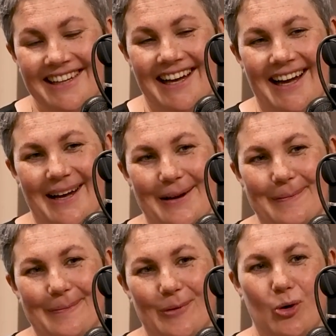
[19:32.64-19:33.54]

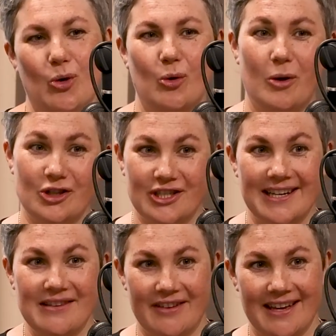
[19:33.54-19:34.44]
or watch
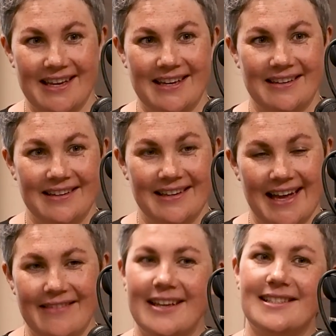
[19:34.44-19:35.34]
TV,
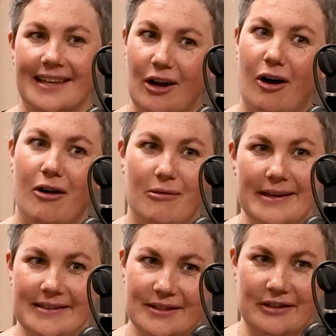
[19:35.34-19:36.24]
and there's a whole
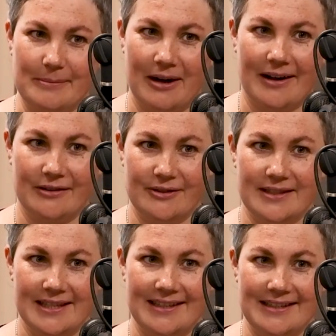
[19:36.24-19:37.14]
industry behind those
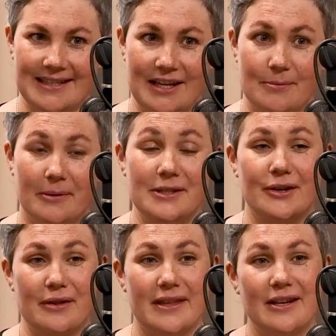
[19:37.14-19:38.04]
things that you probably
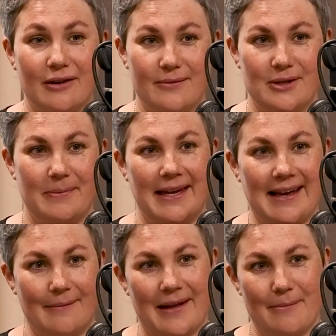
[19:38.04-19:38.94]
don't think of when you're
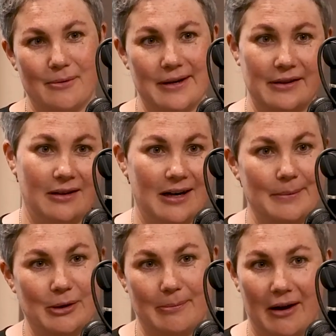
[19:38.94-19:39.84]
picking up that book at the
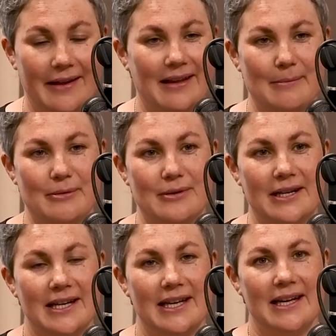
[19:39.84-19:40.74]
library or buying that
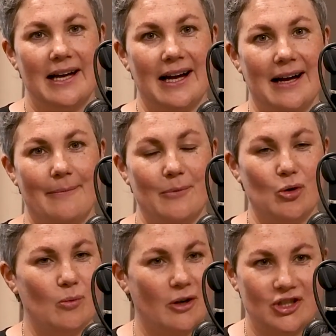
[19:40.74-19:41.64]
book
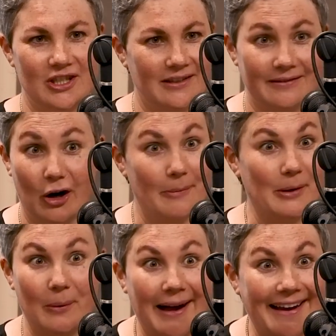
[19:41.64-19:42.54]
or watching Home
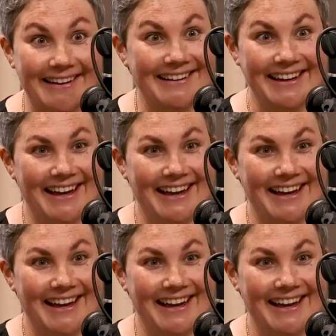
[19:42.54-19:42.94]
and Away.